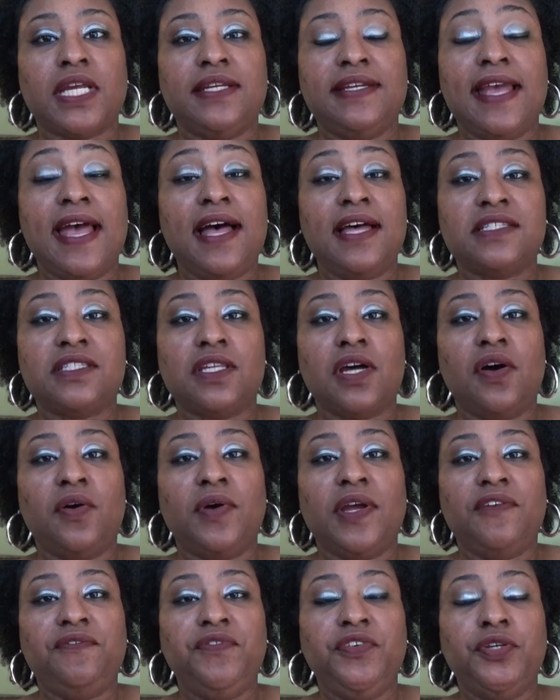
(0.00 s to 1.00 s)
Yeah,
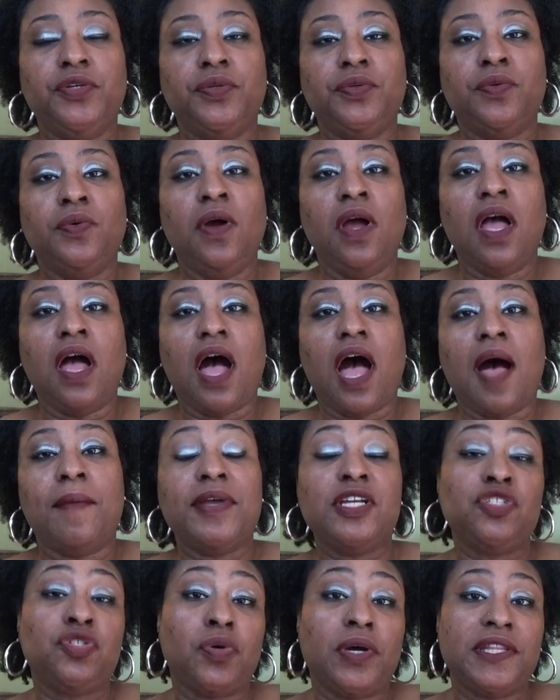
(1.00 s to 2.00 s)
so if you
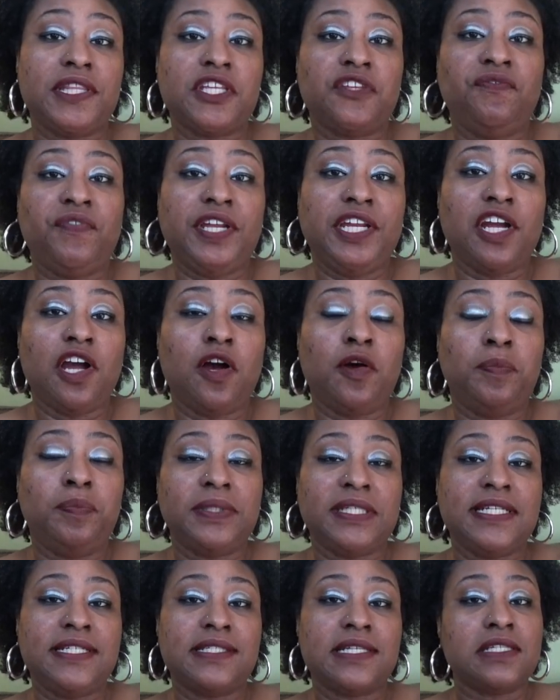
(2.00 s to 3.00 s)
enjoyed this video,
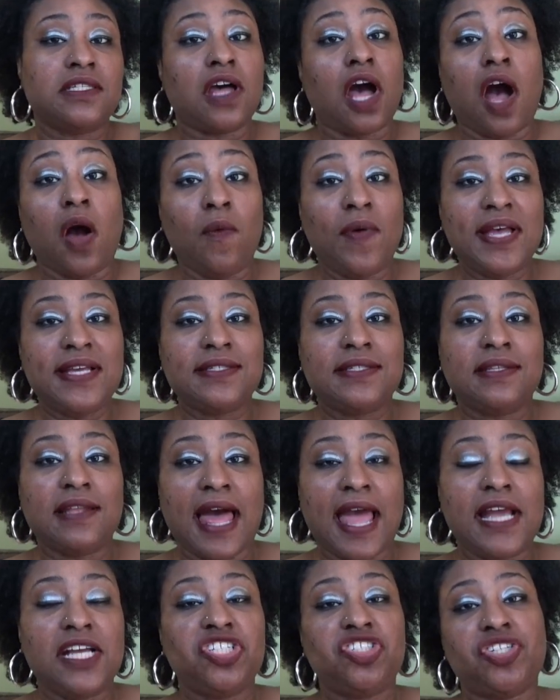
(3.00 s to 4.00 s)
please, as always,
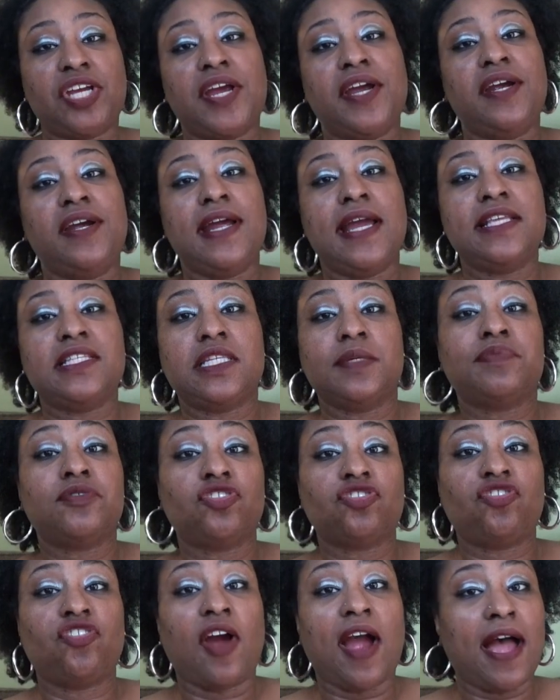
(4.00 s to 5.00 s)
like, share, and
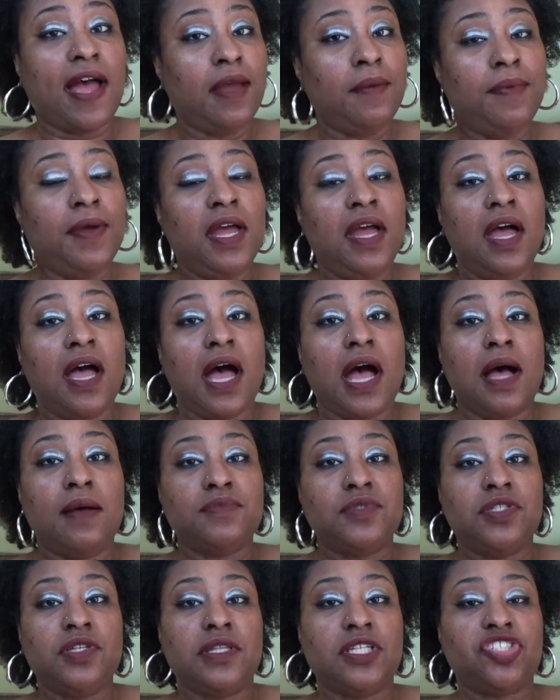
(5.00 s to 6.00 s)
subscribe
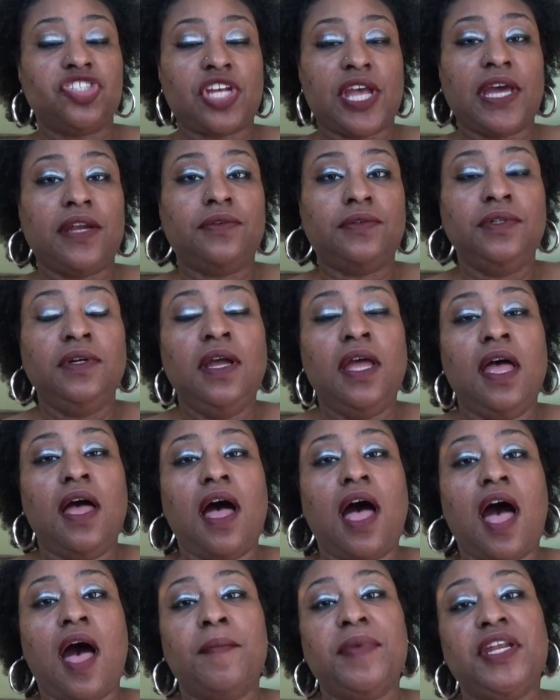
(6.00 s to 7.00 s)
to the channel.
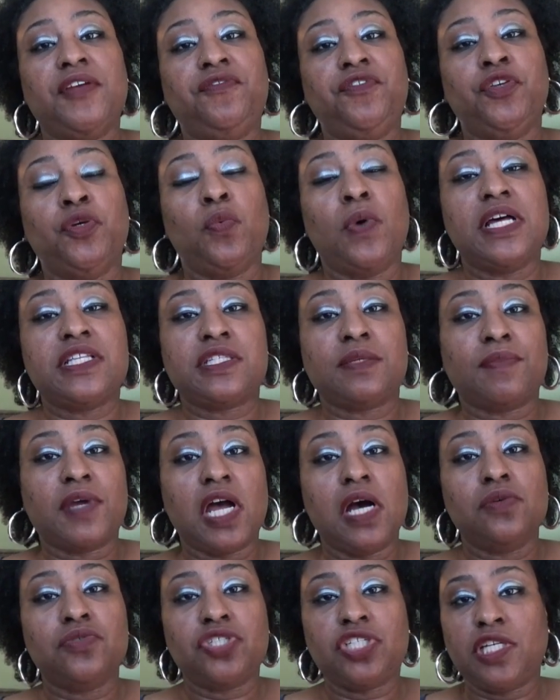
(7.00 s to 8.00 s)
And if you want some
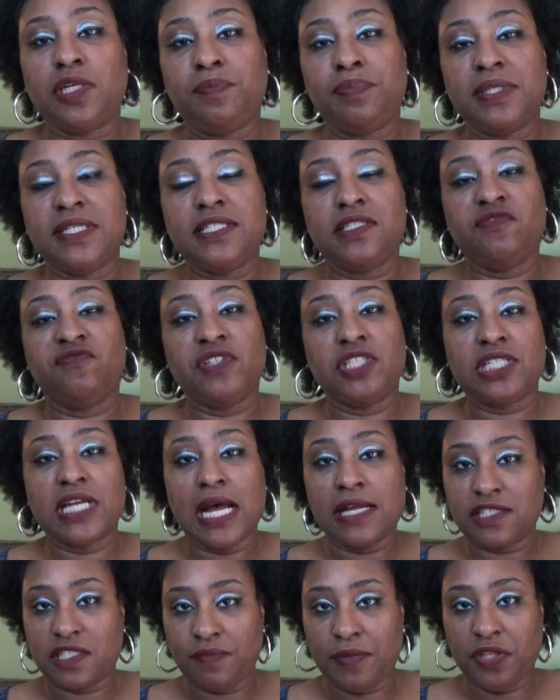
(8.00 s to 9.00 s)
coaching, please reach
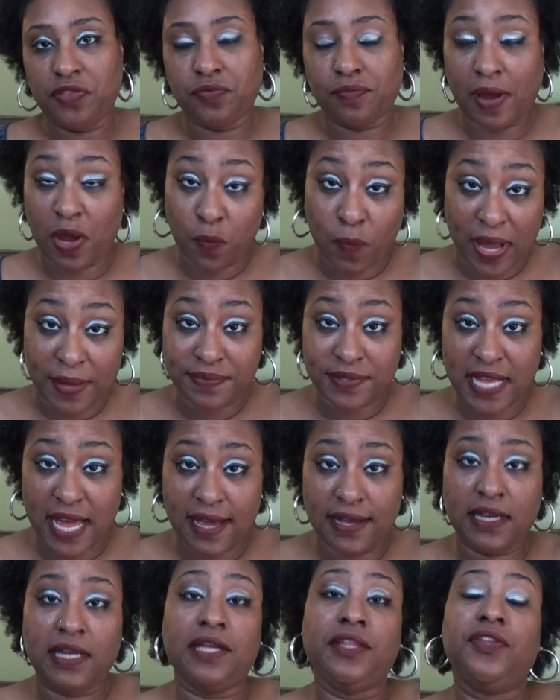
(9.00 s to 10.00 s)
out to me through my
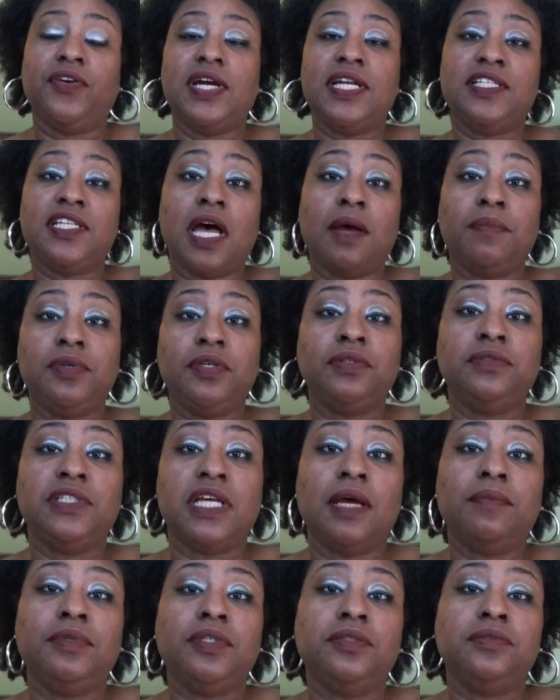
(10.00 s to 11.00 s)
website, either at
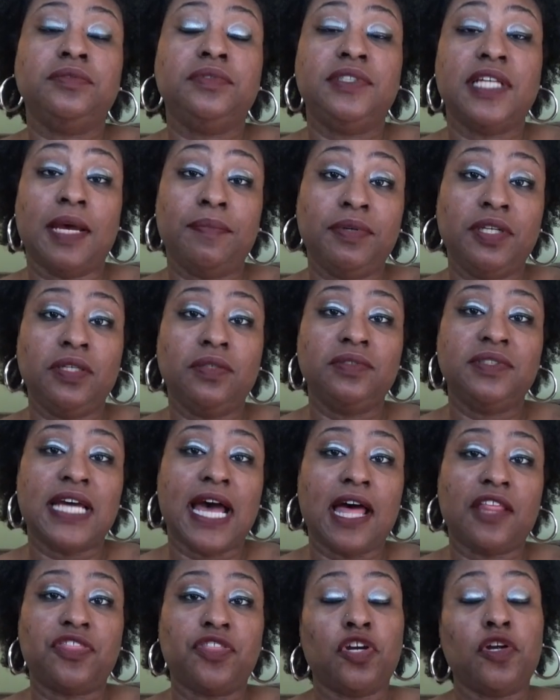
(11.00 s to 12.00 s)

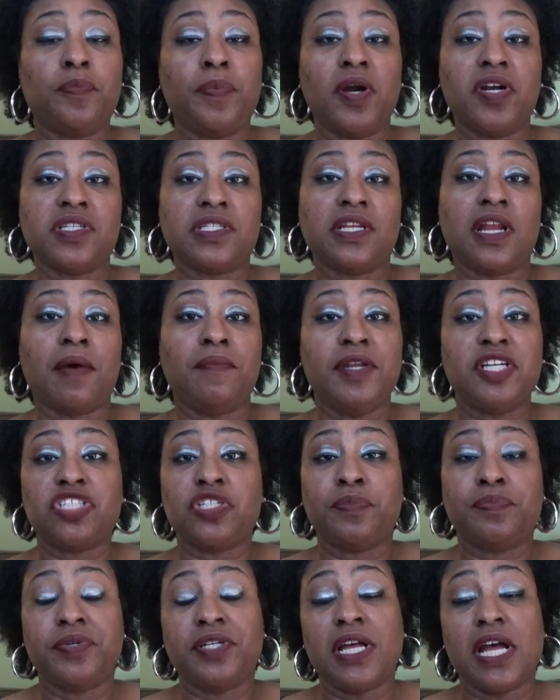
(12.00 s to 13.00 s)

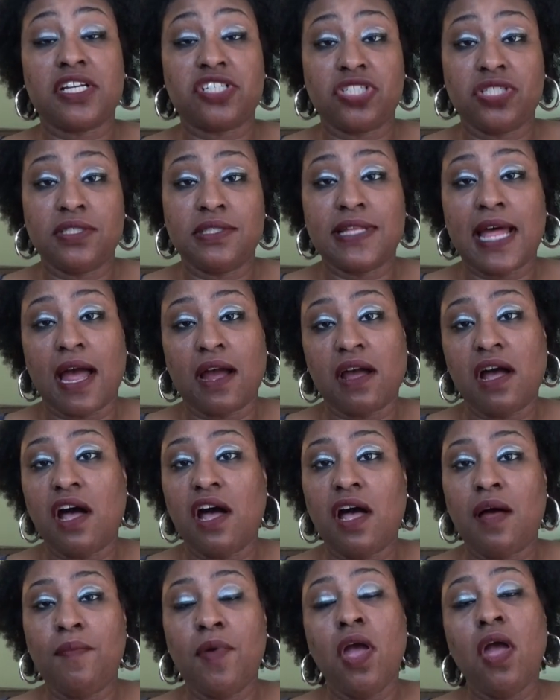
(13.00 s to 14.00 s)

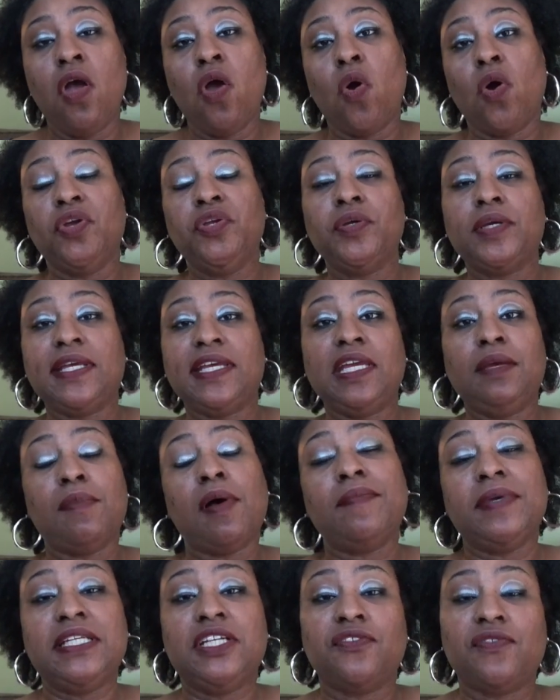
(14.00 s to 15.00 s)
www.thirdpersonomniscientproductions.com, or you can
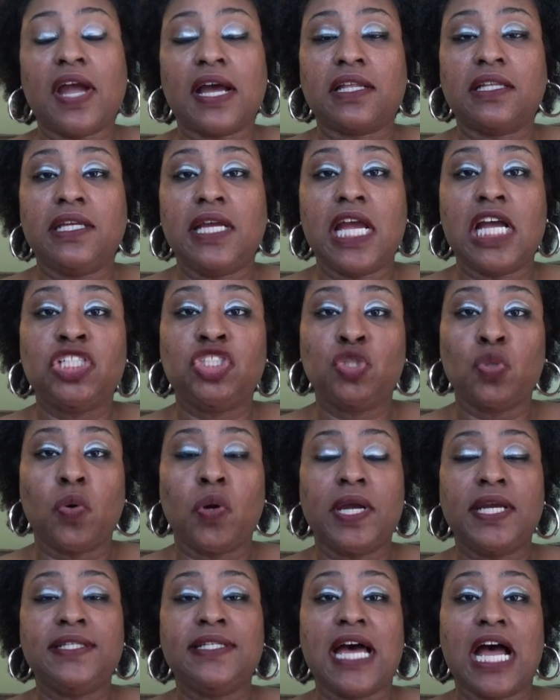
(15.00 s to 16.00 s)
email me directly at
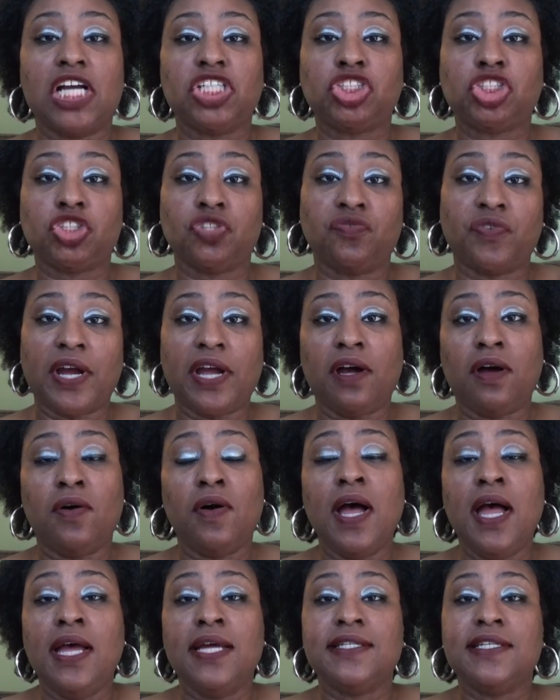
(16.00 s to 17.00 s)

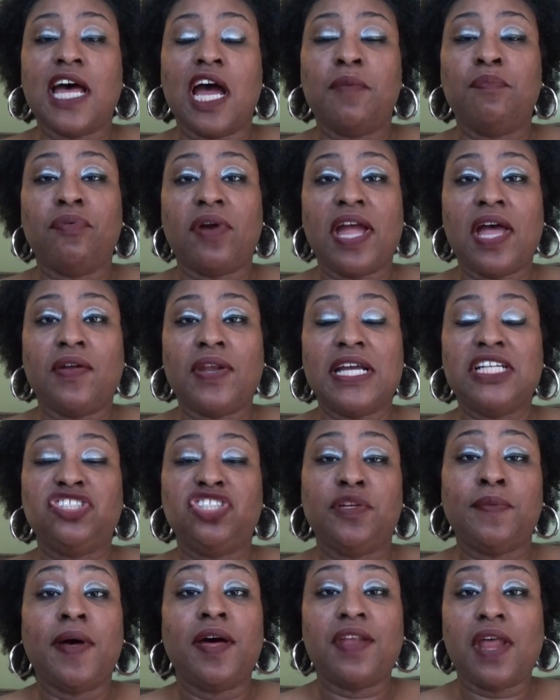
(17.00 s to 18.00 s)

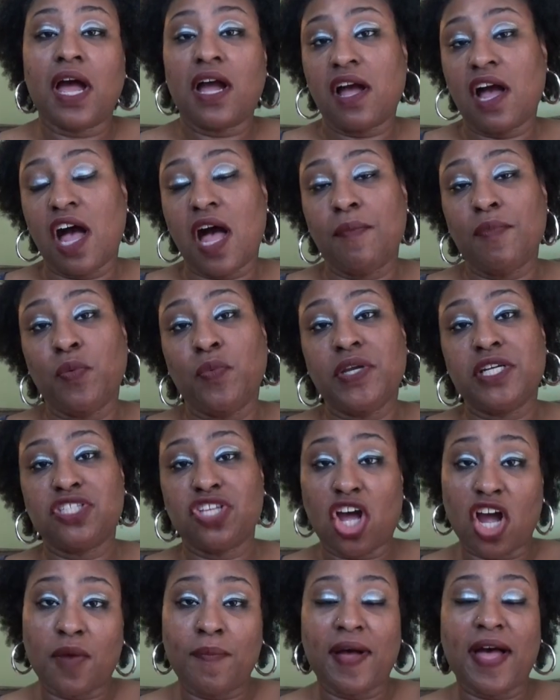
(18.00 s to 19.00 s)
joy.cheriel.brown@gmail.com, and we can
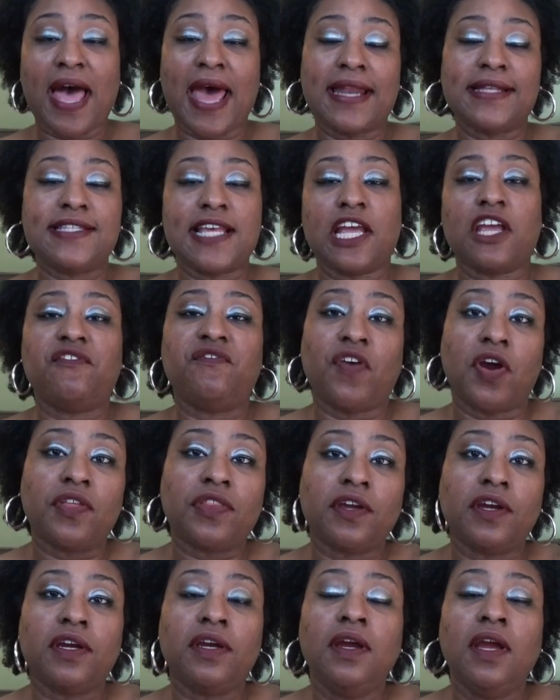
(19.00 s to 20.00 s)
talk about how to take it
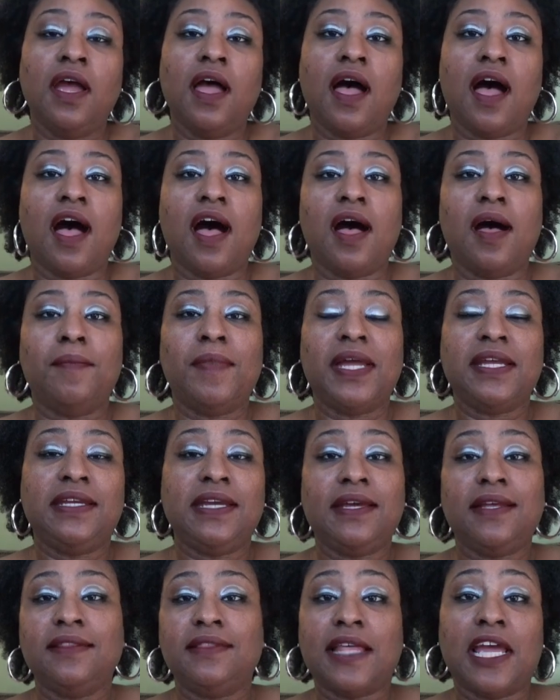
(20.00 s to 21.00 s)
further.
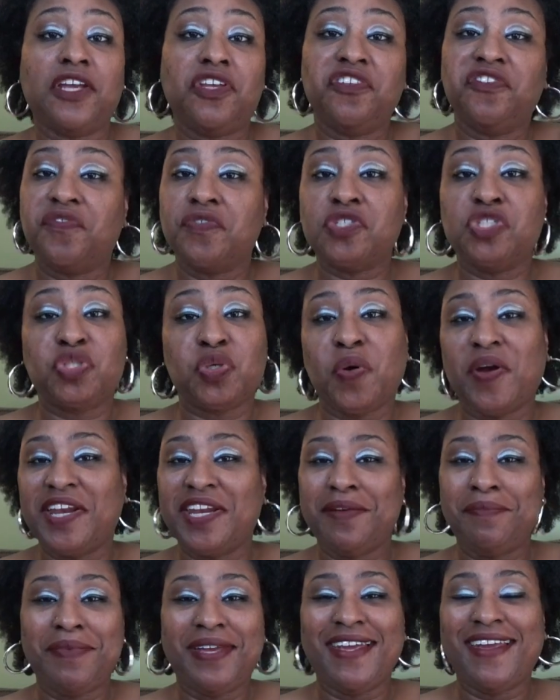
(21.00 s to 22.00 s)
Again, thank you for
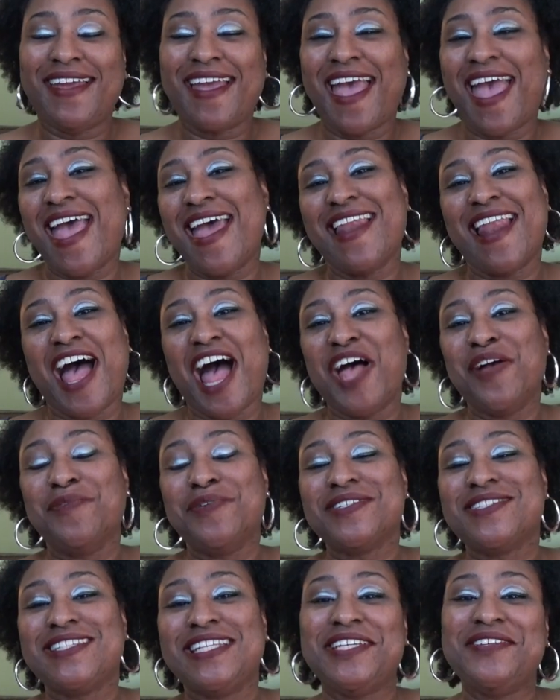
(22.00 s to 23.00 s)
joining me, and I
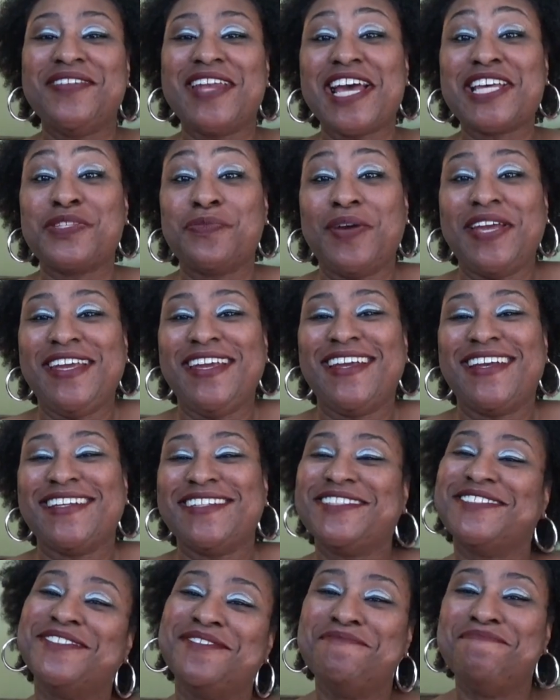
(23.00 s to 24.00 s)
will see you next week.
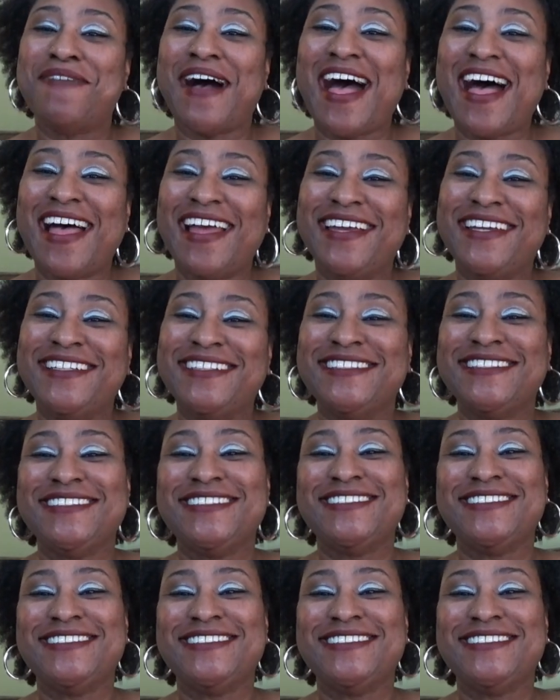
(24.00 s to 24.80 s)
Bye.